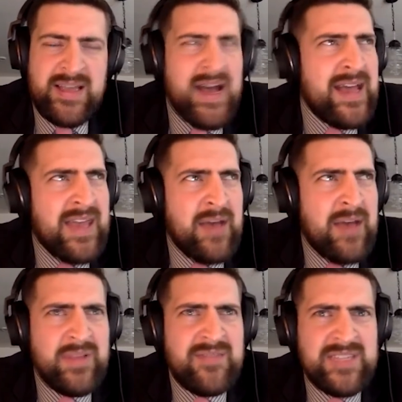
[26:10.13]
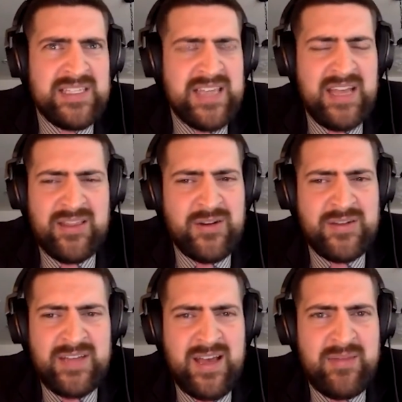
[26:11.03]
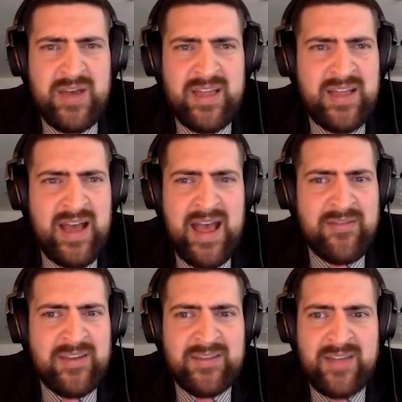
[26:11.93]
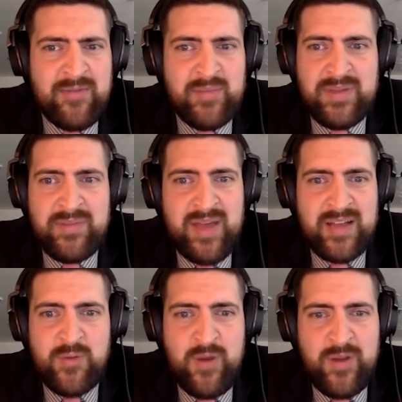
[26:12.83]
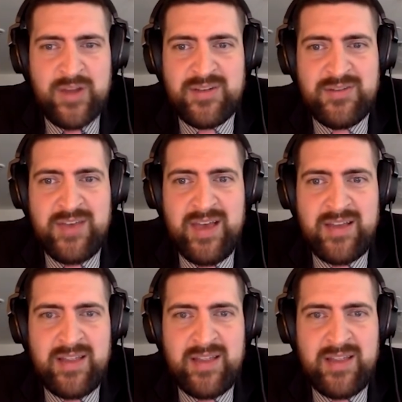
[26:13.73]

I believe since that third time, I haven't ever been back to Walmart to do that.